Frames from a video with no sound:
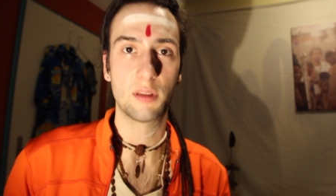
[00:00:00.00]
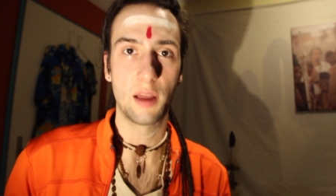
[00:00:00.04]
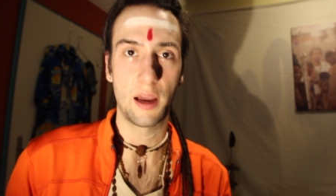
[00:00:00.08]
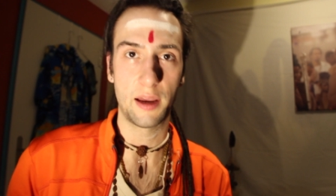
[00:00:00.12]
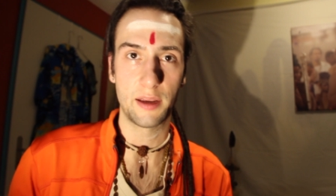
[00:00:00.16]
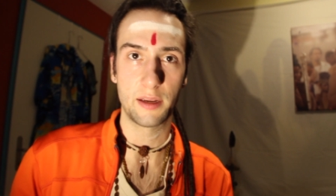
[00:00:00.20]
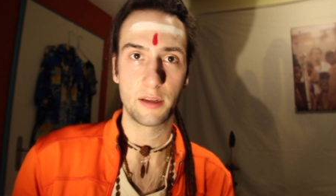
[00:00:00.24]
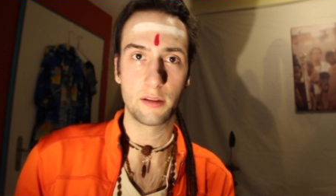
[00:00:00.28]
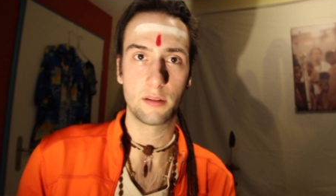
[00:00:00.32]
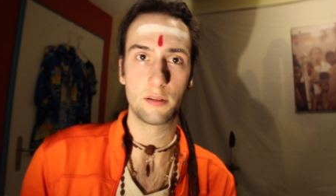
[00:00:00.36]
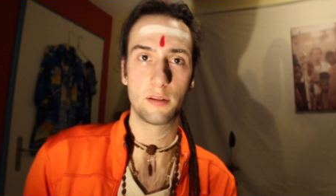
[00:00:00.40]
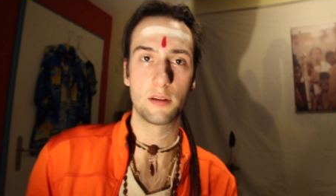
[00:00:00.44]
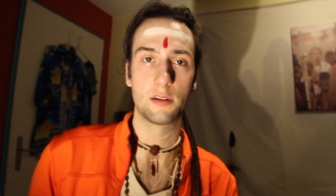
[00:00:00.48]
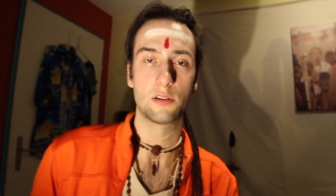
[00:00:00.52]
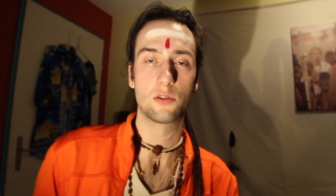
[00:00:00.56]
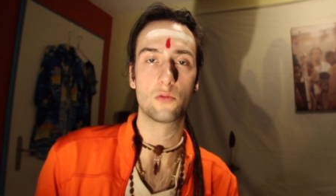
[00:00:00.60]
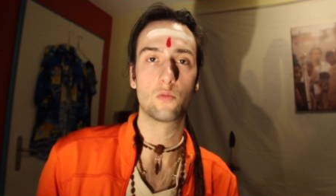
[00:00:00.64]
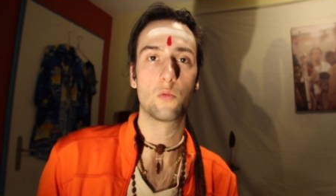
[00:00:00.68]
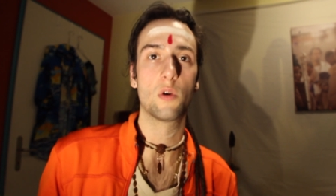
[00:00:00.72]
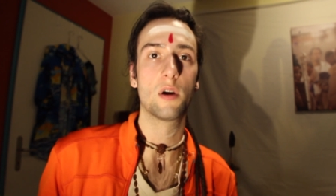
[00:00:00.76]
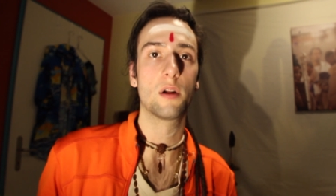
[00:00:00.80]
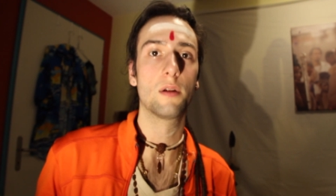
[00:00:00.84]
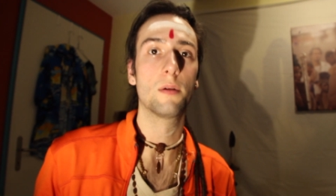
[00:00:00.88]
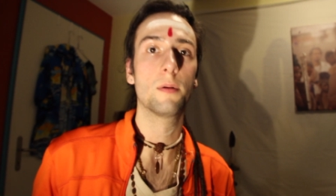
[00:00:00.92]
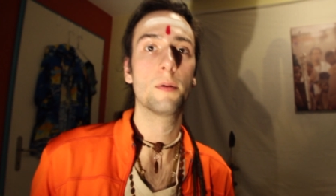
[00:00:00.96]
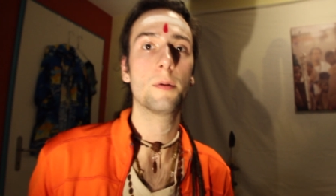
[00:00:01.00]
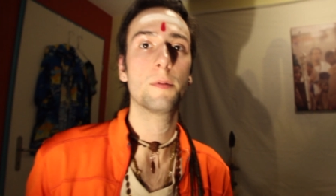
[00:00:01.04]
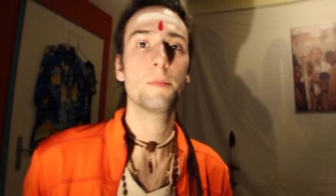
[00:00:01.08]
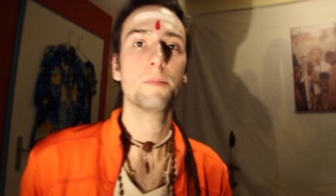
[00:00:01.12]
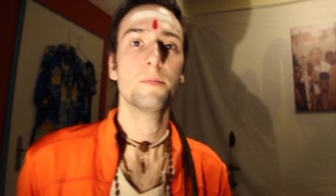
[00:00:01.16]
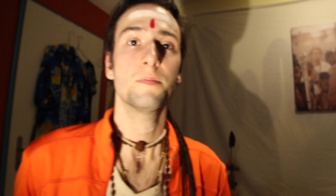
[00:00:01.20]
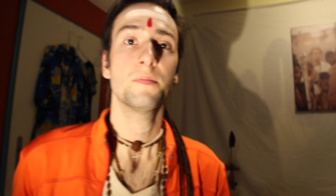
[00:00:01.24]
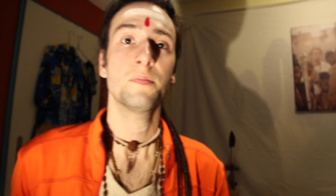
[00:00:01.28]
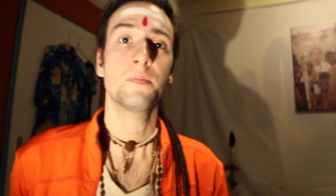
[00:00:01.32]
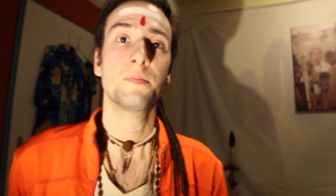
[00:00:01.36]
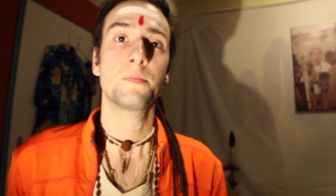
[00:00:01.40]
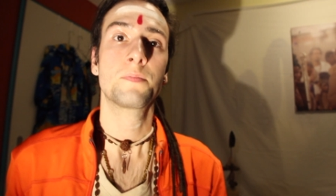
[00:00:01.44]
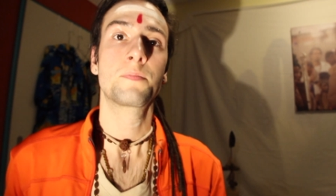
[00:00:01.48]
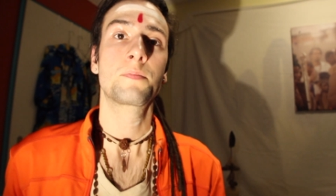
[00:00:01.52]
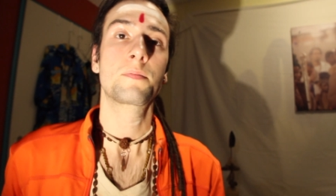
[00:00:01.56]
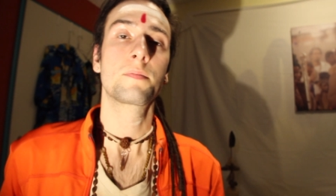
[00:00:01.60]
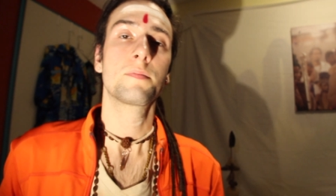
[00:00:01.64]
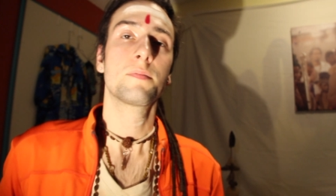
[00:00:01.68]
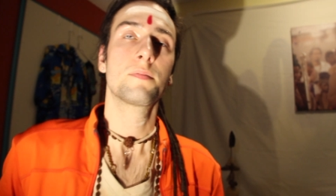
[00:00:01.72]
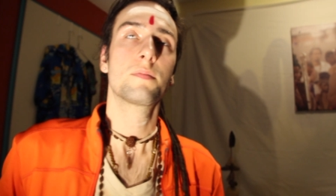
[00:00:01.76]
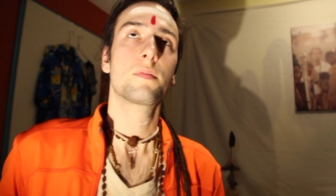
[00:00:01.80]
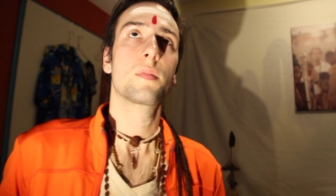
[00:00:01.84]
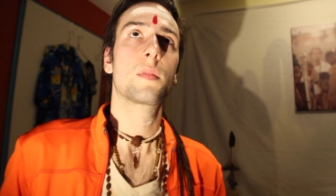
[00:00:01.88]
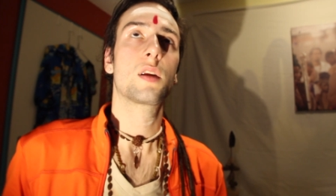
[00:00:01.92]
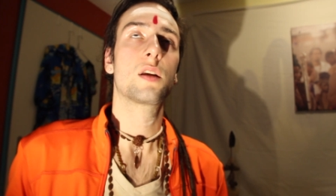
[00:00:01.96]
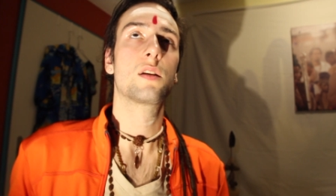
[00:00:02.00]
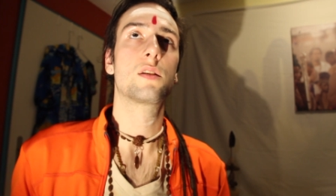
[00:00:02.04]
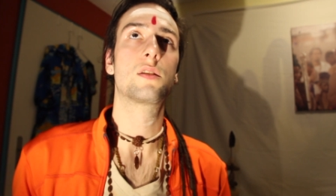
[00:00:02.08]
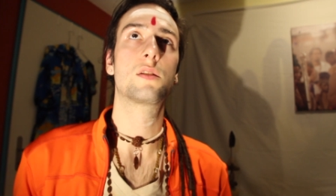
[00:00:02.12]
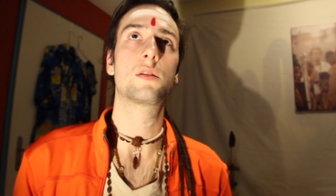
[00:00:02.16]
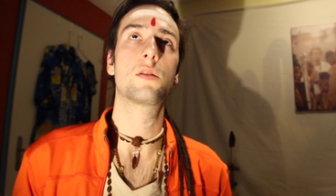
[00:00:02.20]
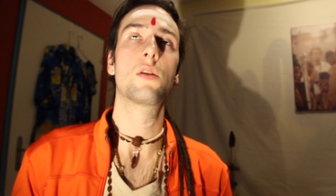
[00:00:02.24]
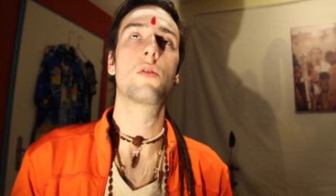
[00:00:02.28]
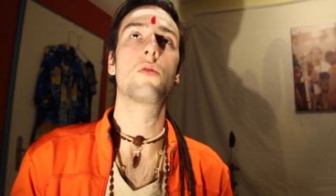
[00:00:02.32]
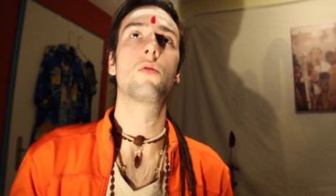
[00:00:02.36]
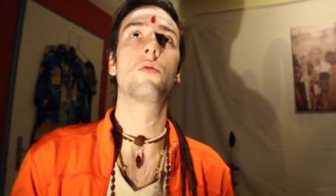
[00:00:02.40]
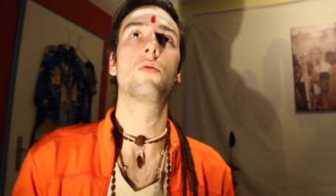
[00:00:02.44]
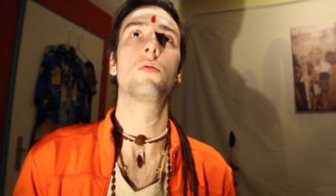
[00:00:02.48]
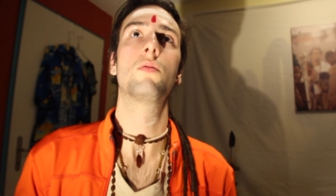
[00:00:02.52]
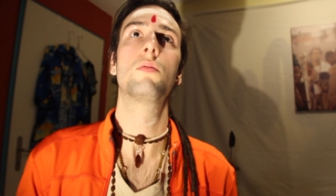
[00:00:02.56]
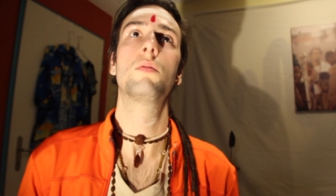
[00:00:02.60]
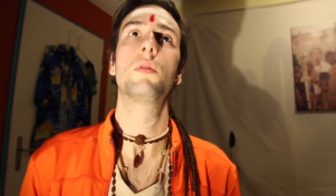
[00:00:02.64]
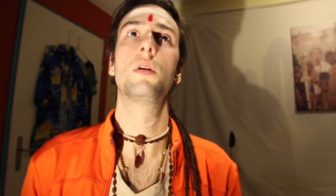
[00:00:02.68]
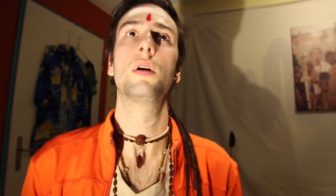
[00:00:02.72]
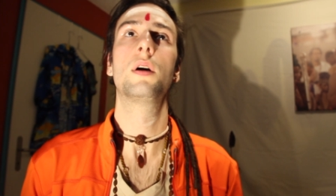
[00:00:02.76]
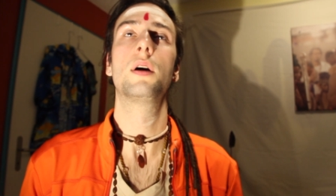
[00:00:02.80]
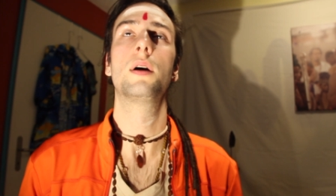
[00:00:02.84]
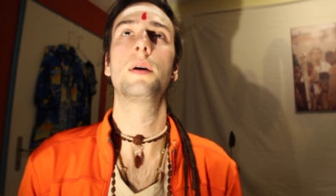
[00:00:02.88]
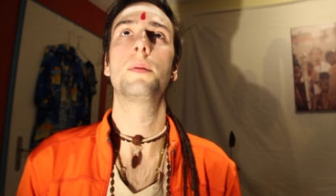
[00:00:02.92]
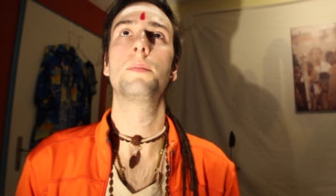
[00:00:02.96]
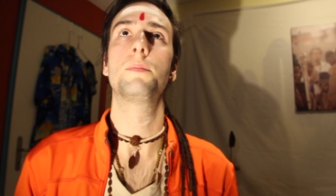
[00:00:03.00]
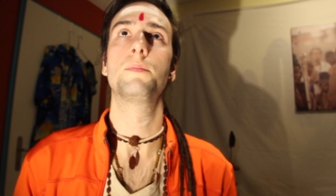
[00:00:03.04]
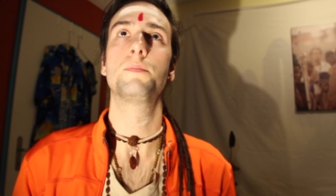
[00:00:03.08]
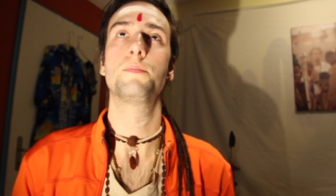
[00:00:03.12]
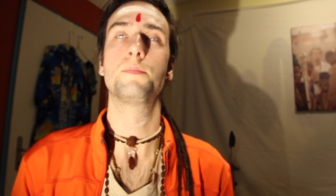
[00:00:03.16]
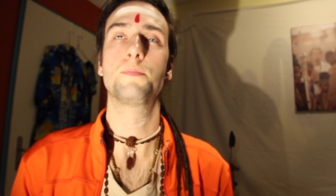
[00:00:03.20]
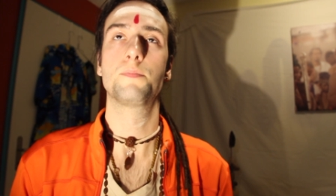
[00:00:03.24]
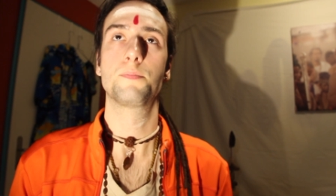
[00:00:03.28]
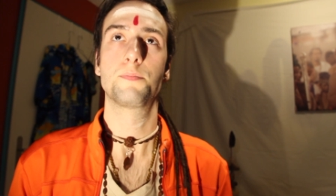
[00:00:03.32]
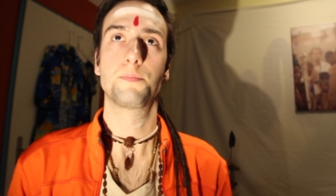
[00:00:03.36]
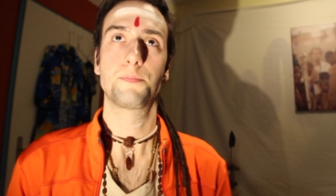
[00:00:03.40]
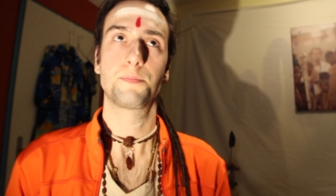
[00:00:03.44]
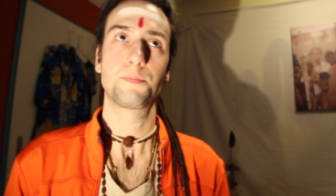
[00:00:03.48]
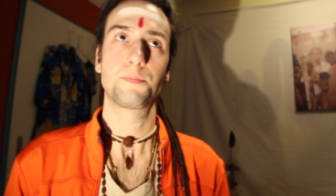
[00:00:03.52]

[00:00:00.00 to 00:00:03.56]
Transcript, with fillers: diet as well so um,